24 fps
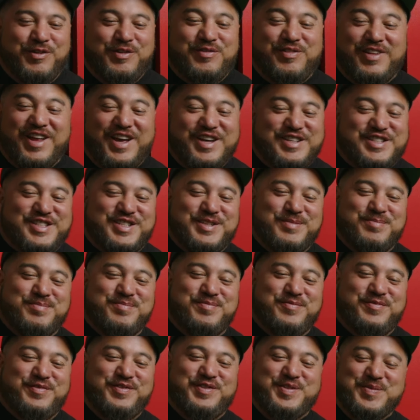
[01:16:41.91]
We've lost
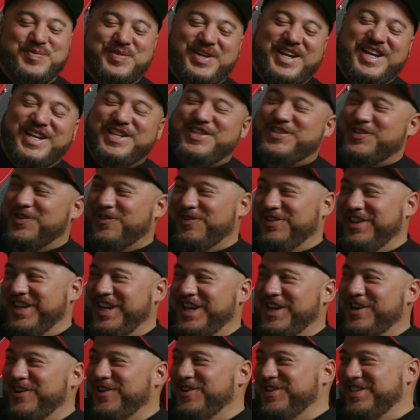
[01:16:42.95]
some kids over
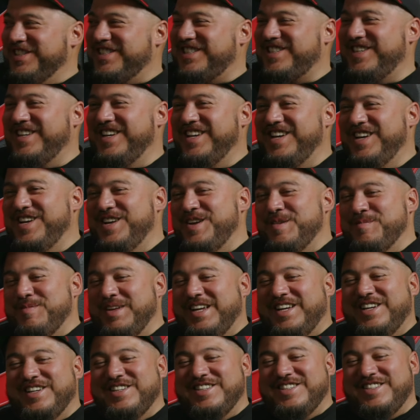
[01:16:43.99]
the years
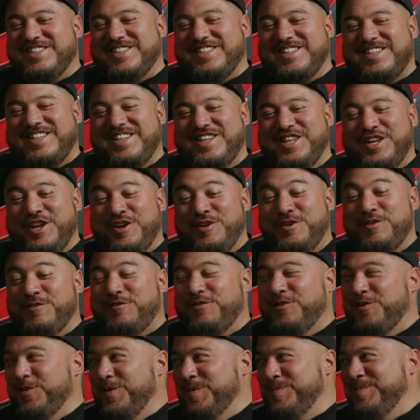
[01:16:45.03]
because the
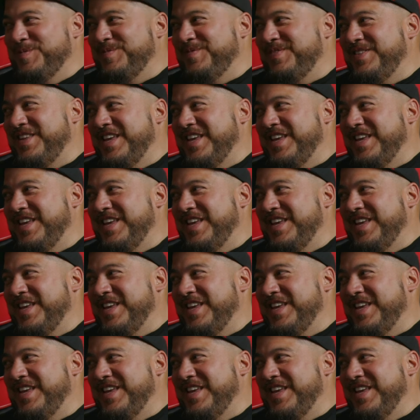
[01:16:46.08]
uniform.